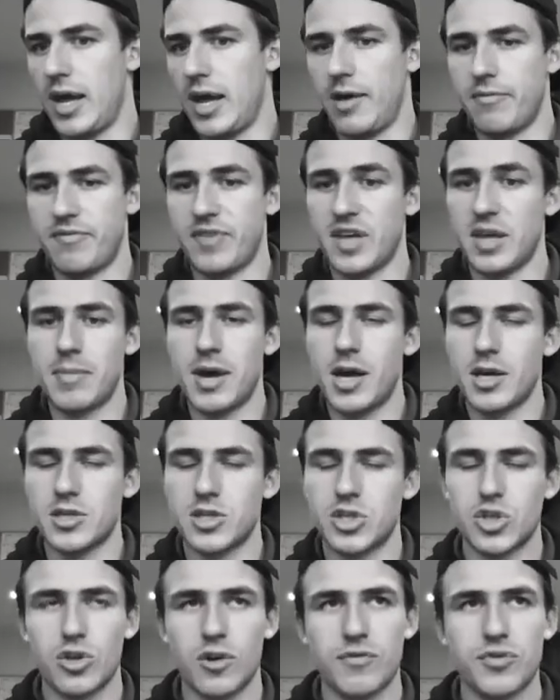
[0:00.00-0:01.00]
females
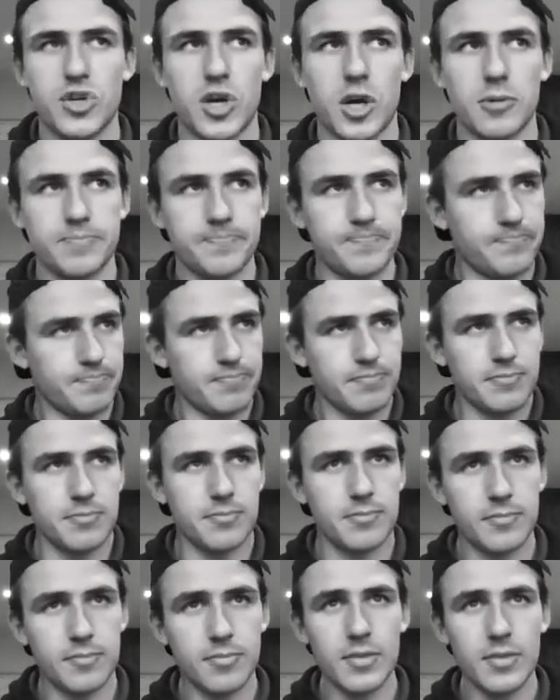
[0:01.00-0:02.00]
and stuff. So
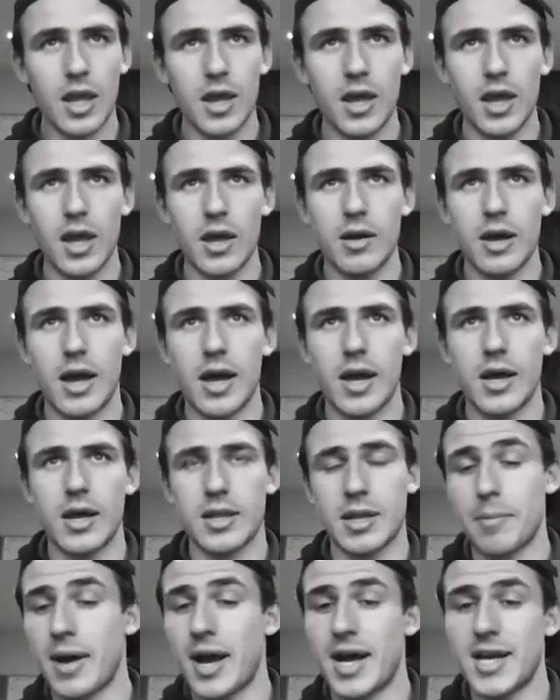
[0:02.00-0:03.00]

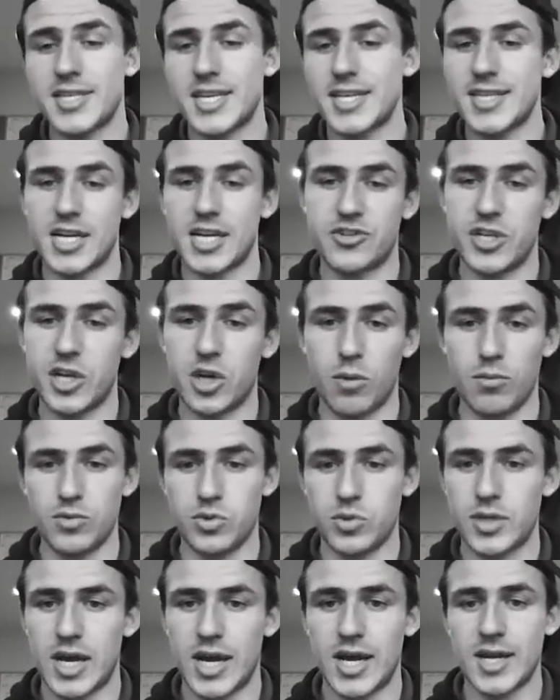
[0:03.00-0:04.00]
the mindset naturally comes
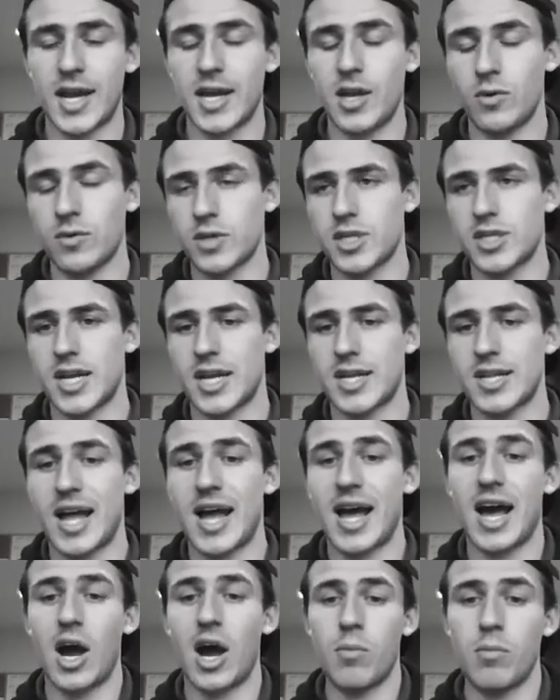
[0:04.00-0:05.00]
with that, and I understand
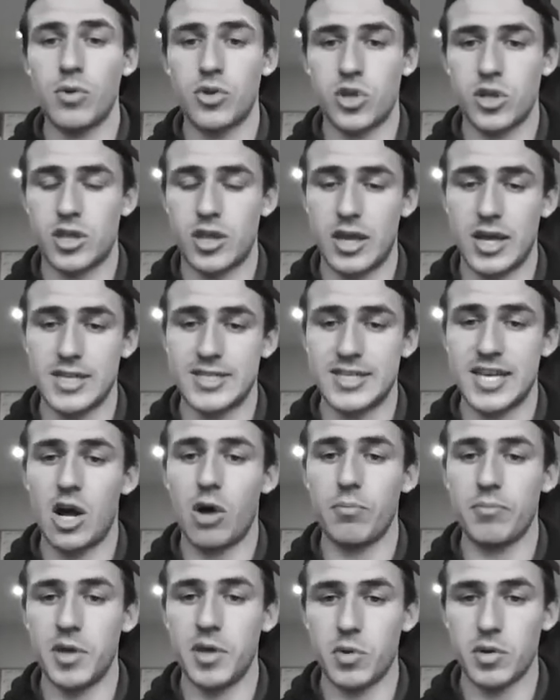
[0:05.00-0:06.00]
how much it's
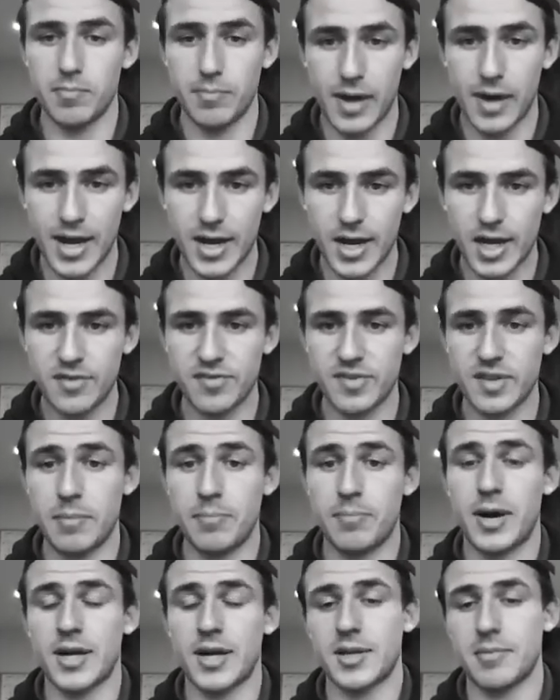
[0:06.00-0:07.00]
helped me with my life and
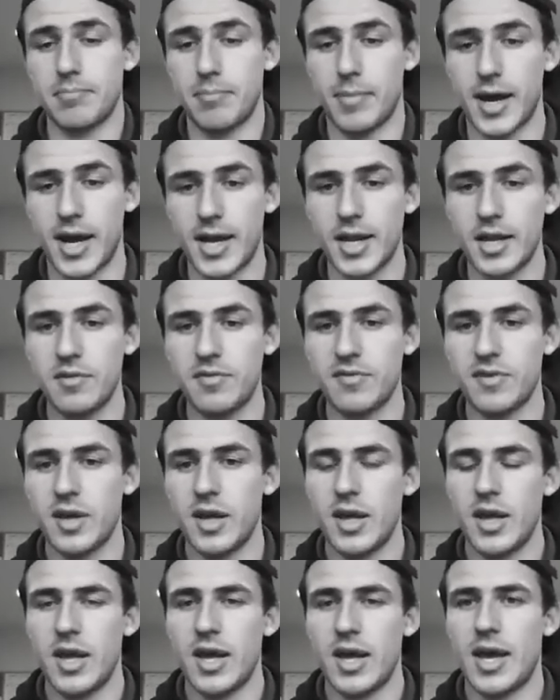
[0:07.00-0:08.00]
impacted my life
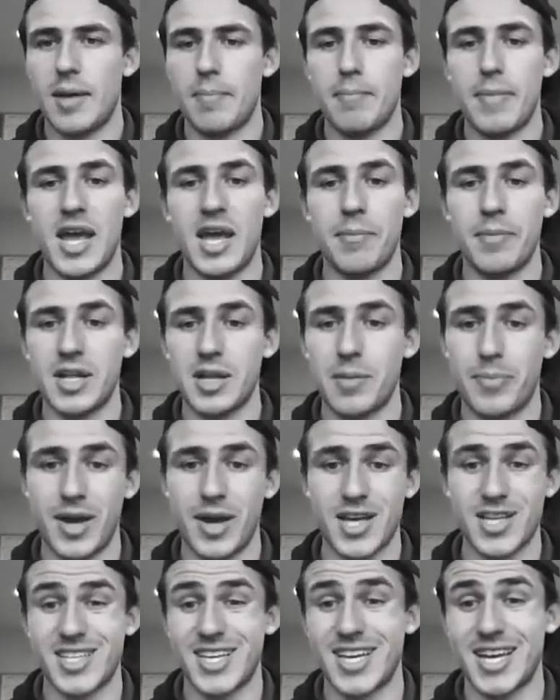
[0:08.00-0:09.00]
and made me the
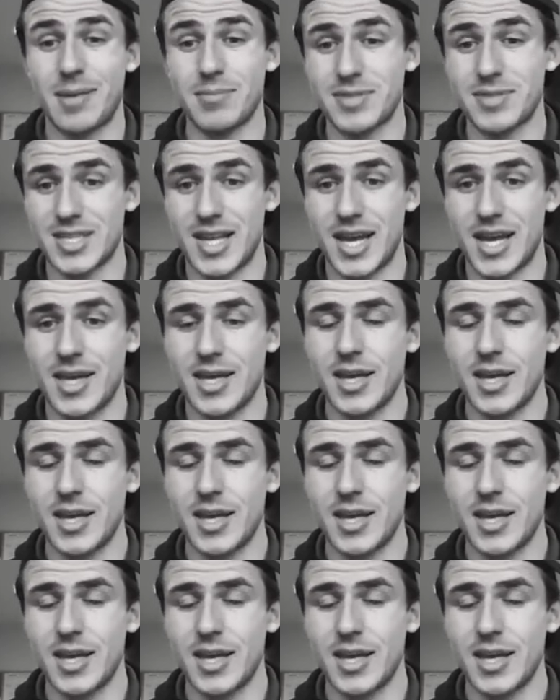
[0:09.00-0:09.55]
person I am today.